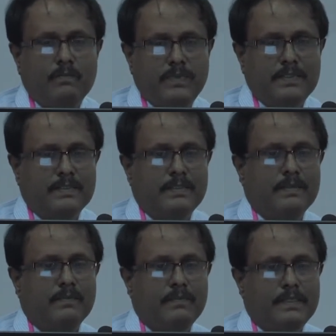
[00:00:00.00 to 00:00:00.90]
First,
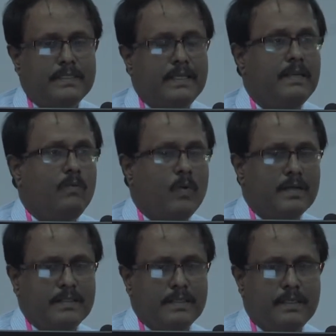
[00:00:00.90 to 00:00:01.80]
we see what
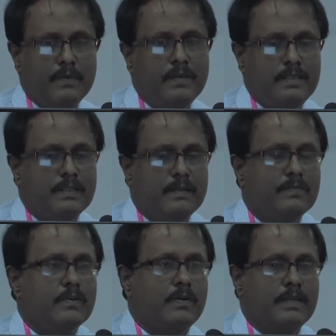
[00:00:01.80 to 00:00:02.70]
is the definition
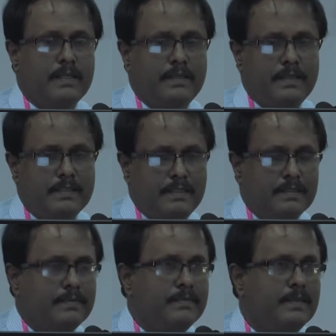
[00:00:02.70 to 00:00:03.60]
of chronic kidney
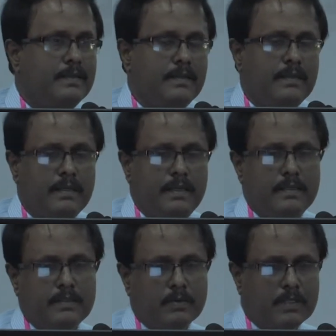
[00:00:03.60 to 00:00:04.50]
disease.
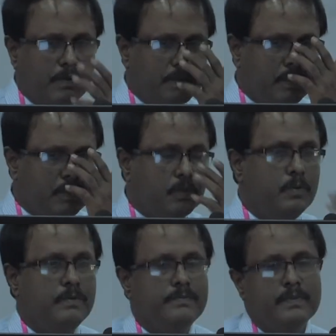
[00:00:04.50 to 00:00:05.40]
In
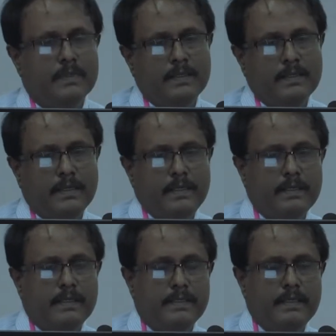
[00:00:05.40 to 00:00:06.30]
2002, Kidney
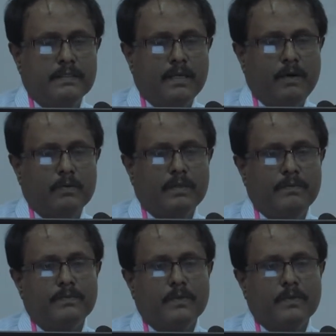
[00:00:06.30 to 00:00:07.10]
Disease Outcome